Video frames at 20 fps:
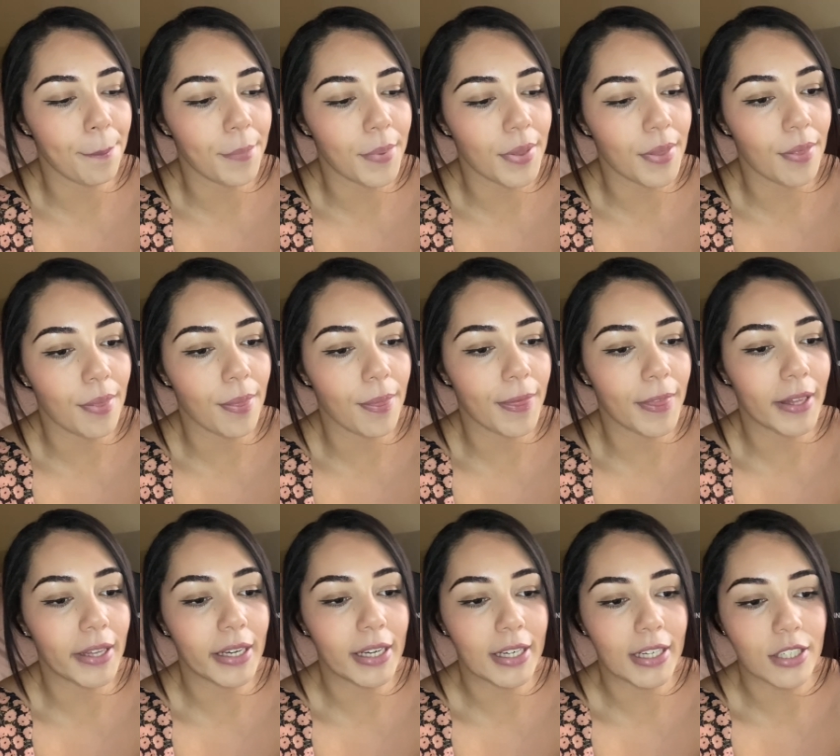But the
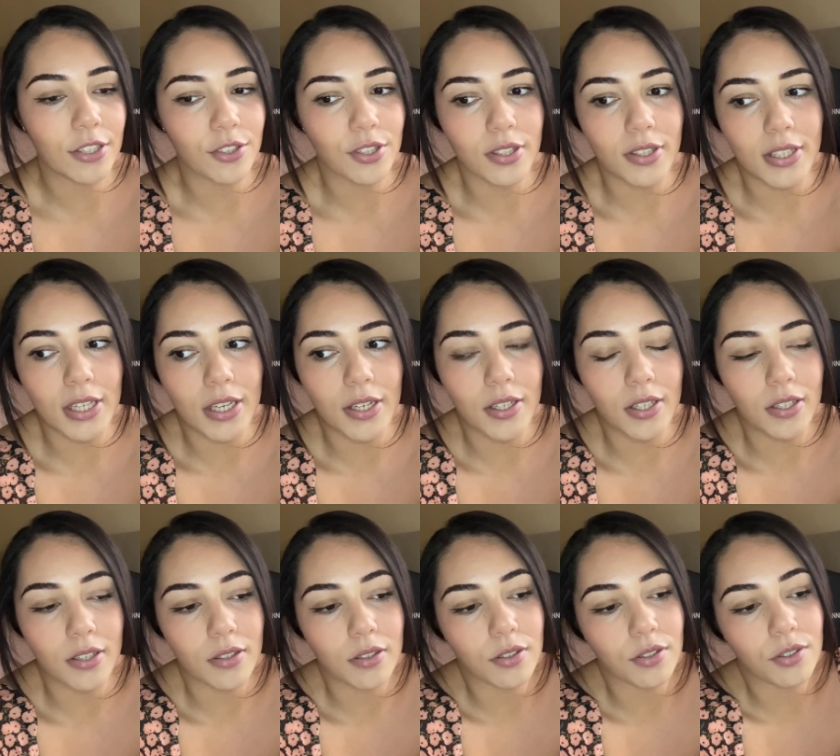clinic just said,
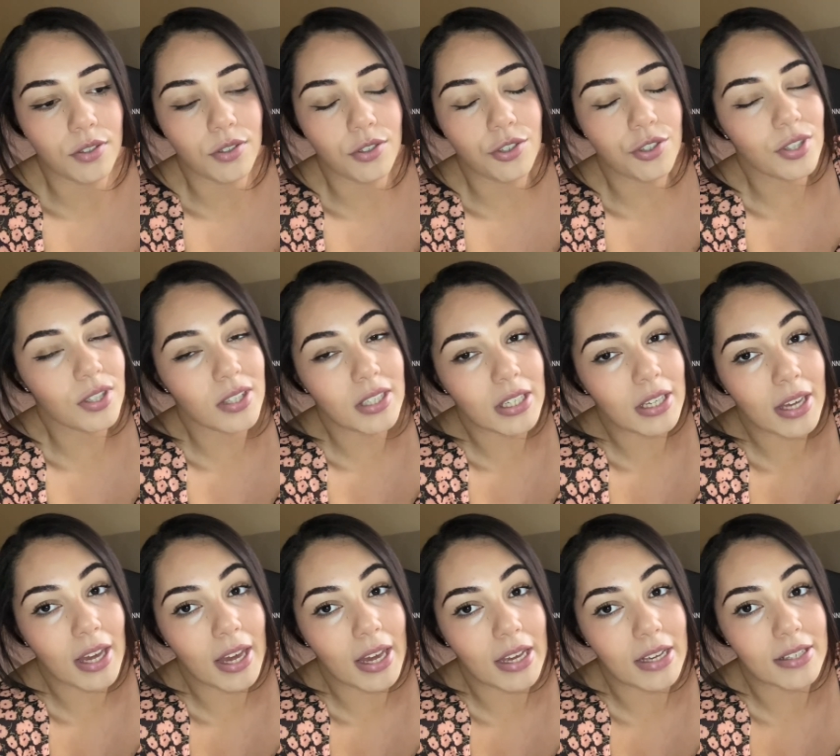just in
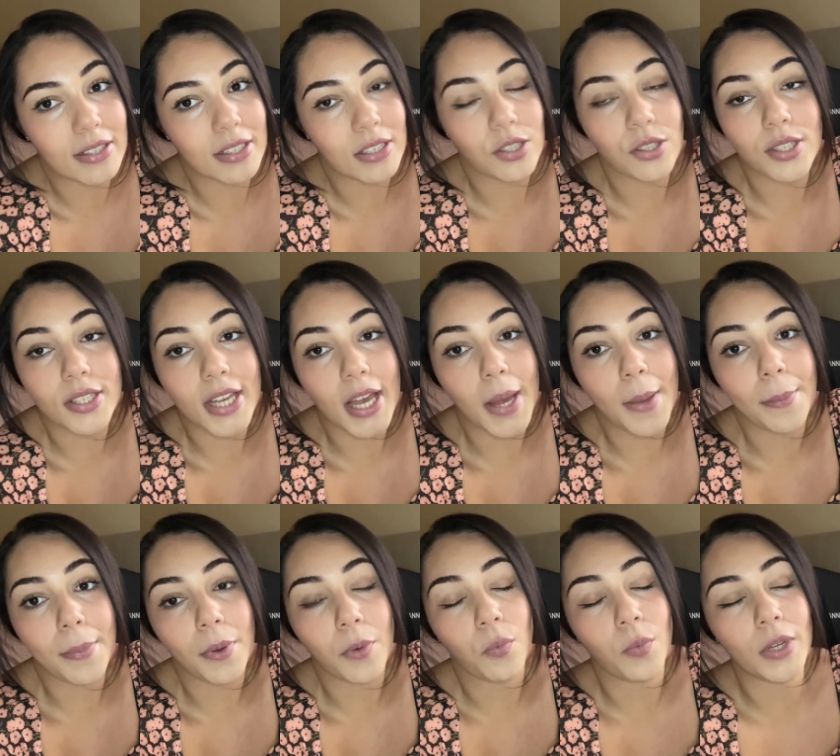case it does
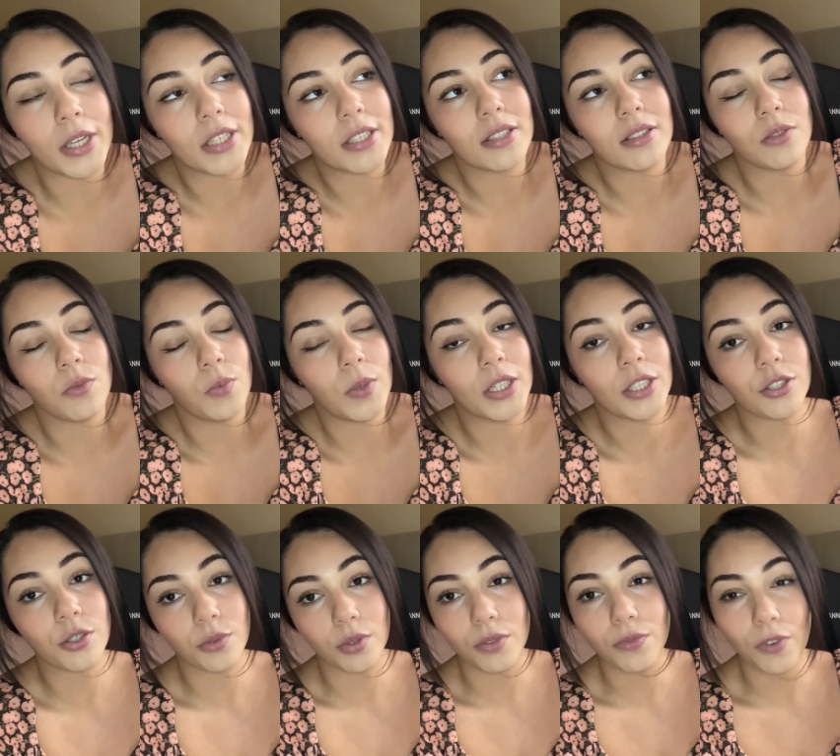happen, we
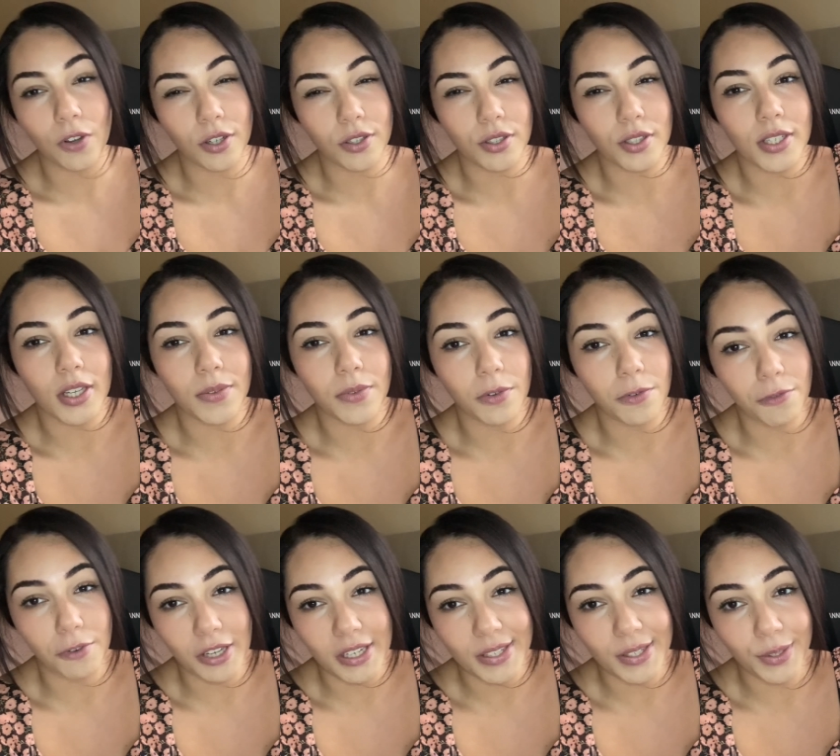do advise you to have a
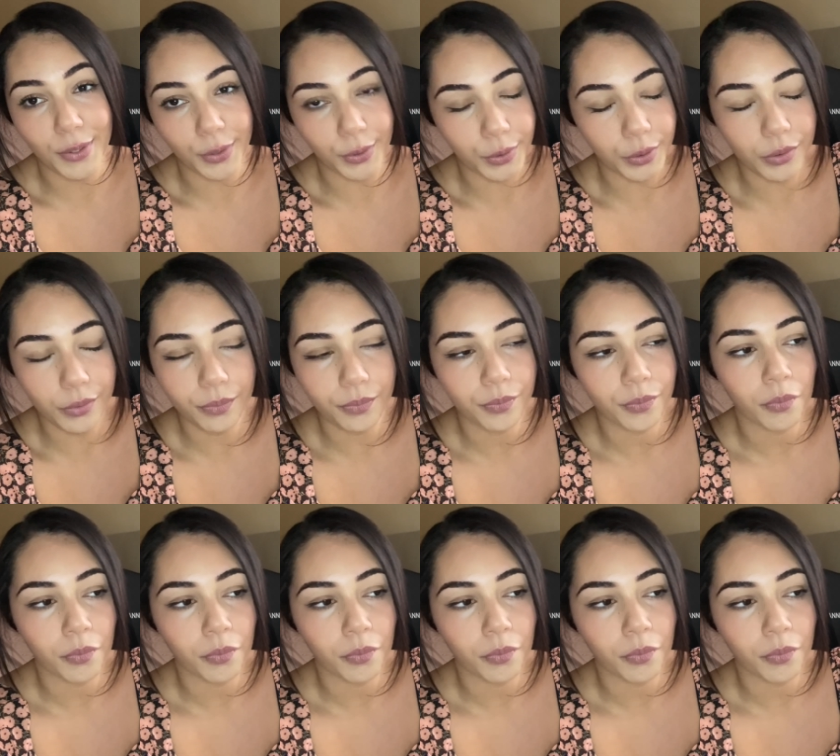freeze-all.